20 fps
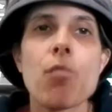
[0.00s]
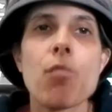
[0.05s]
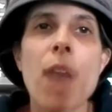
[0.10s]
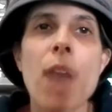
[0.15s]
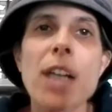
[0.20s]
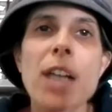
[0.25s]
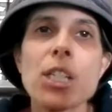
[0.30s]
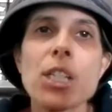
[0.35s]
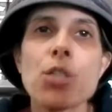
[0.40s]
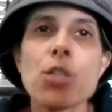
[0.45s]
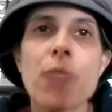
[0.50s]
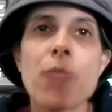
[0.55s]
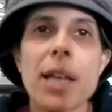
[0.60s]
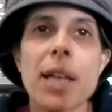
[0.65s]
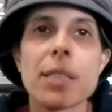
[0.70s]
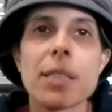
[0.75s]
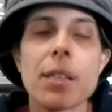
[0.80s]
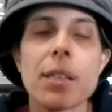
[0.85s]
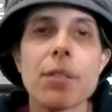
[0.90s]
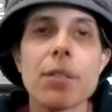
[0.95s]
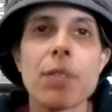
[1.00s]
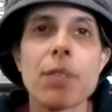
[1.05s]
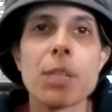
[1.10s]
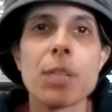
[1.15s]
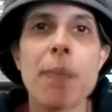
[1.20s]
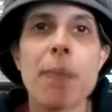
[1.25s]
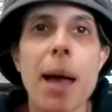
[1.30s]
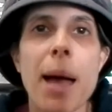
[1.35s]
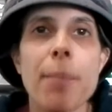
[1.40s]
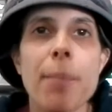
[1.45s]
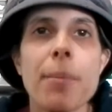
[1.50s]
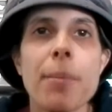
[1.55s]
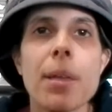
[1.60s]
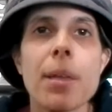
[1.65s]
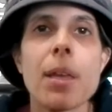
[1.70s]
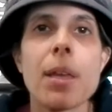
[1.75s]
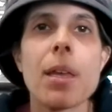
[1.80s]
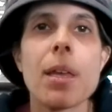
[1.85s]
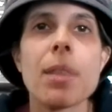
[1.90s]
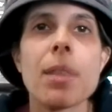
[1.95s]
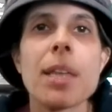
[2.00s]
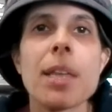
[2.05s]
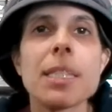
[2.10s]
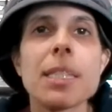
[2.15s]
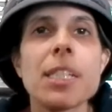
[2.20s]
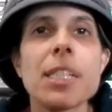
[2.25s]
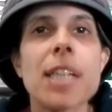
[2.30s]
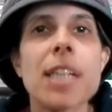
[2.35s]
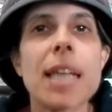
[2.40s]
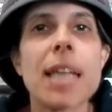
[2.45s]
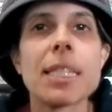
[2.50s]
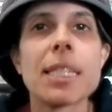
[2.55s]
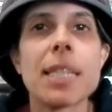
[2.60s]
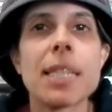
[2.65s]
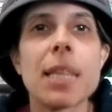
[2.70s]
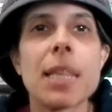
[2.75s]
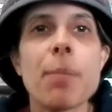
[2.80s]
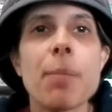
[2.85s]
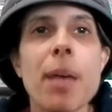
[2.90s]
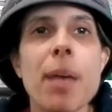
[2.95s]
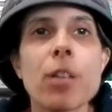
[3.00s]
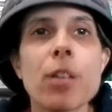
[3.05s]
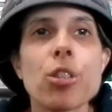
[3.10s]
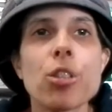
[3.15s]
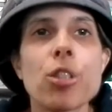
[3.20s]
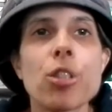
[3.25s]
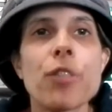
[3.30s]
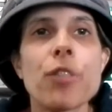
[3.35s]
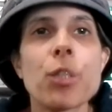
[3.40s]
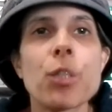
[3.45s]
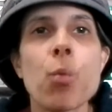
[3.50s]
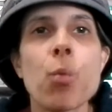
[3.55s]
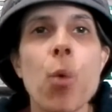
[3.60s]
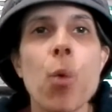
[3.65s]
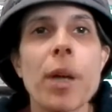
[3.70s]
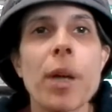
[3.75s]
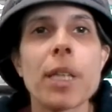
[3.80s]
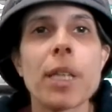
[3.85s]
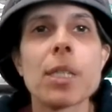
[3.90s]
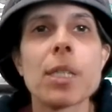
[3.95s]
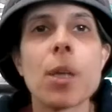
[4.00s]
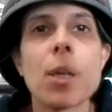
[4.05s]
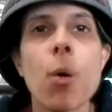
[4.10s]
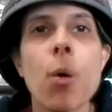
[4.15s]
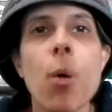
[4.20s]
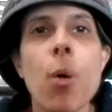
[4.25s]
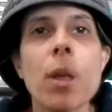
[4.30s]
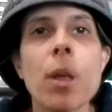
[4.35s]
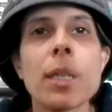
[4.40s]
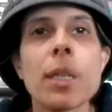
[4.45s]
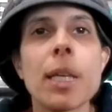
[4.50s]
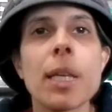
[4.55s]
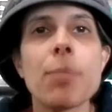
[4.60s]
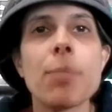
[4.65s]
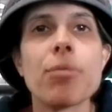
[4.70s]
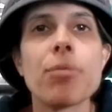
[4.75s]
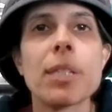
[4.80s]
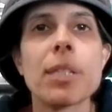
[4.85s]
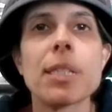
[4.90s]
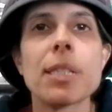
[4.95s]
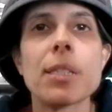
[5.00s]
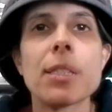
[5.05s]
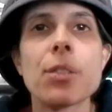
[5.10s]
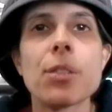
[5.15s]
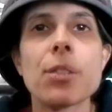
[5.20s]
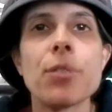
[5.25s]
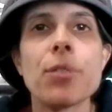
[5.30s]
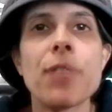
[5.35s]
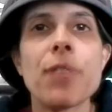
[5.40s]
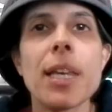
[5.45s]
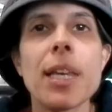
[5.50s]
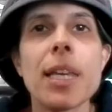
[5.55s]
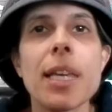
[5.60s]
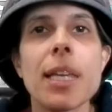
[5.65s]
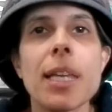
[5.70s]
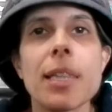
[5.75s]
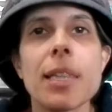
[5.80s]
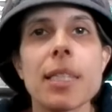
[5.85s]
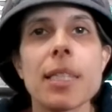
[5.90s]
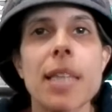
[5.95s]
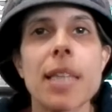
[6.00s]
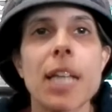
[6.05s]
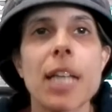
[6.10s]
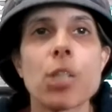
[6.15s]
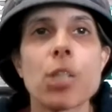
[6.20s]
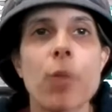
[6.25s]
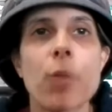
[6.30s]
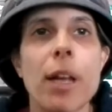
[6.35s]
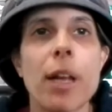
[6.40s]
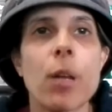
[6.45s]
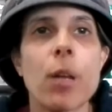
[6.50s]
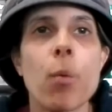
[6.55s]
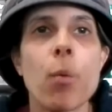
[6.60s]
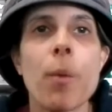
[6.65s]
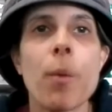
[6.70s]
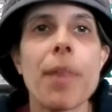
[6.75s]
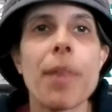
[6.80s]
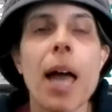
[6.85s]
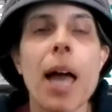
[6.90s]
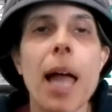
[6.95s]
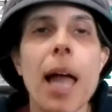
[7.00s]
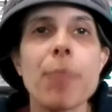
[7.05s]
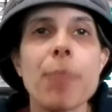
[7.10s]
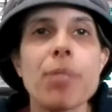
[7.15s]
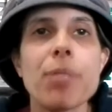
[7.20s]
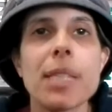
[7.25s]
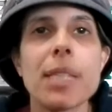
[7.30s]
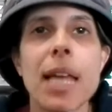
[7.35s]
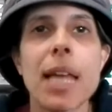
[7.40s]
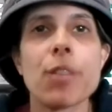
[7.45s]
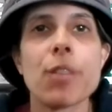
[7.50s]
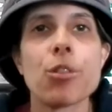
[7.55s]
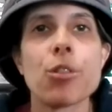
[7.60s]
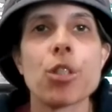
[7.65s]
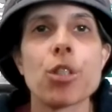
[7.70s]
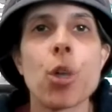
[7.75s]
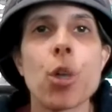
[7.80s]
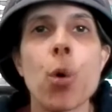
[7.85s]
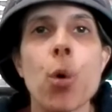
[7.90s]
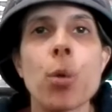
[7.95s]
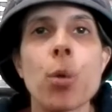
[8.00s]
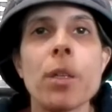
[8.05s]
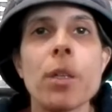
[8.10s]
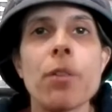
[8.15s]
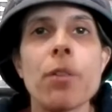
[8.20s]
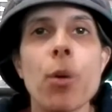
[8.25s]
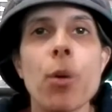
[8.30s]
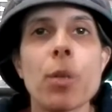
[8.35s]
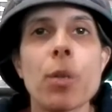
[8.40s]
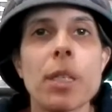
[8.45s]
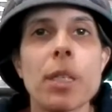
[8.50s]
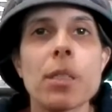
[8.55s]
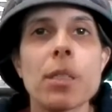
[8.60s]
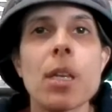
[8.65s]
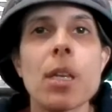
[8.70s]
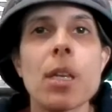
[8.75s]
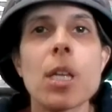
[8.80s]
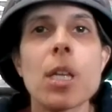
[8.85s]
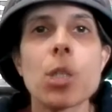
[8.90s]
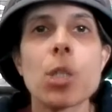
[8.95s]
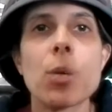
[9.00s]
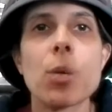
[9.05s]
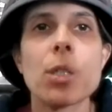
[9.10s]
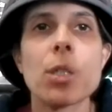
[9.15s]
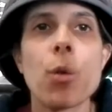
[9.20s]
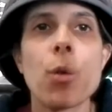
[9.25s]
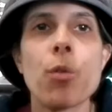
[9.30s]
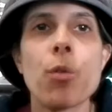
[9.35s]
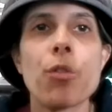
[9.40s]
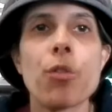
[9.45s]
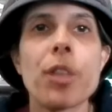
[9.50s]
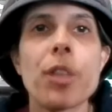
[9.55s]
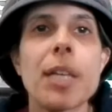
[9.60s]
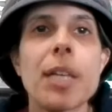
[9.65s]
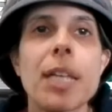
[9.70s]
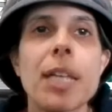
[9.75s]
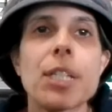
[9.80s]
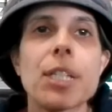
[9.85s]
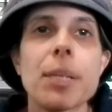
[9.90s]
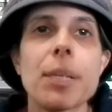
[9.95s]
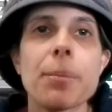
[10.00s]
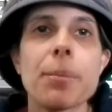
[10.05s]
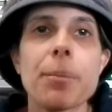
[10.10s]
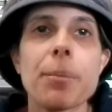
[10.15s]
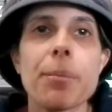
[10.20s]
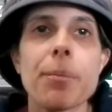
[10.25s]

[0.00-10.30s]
Rashi's grandson, Rashbam, thus suggests that the bells serve as a warning to all lay priests to vacate the sanctuary when the high priest enters the Holy of Holies to atone for the nation.